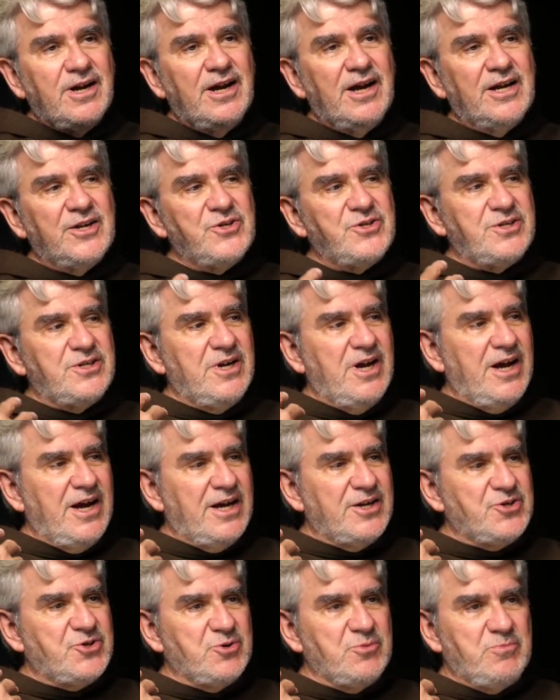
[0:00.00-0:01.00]

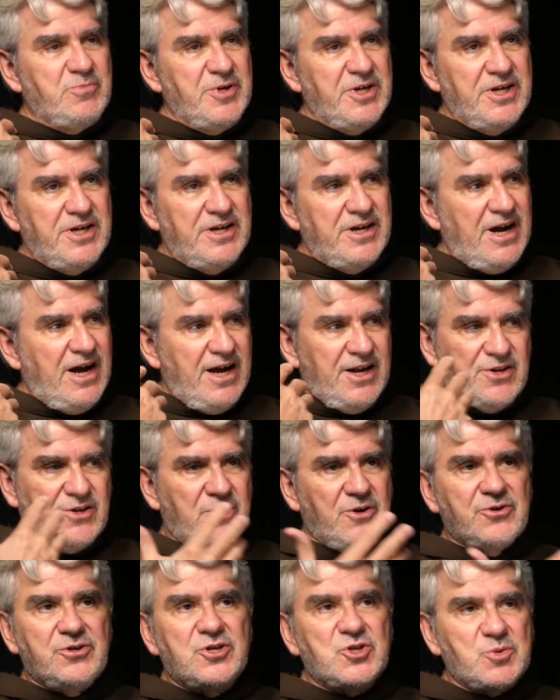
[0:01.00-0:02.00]
and to be at
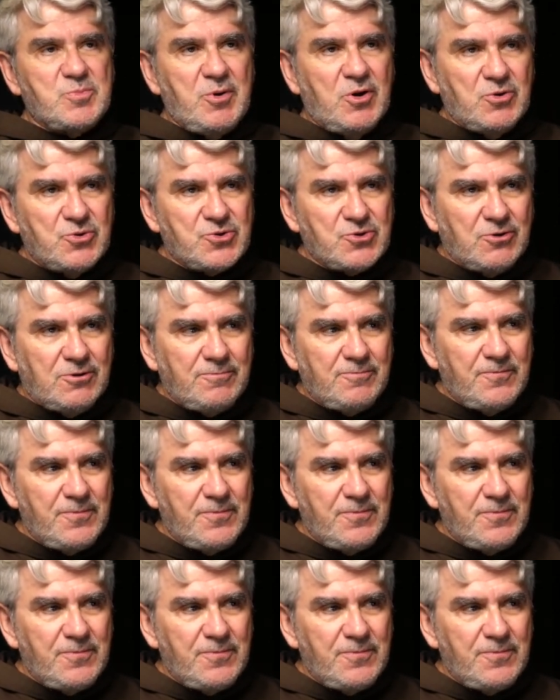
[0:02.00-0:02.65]
their disposal.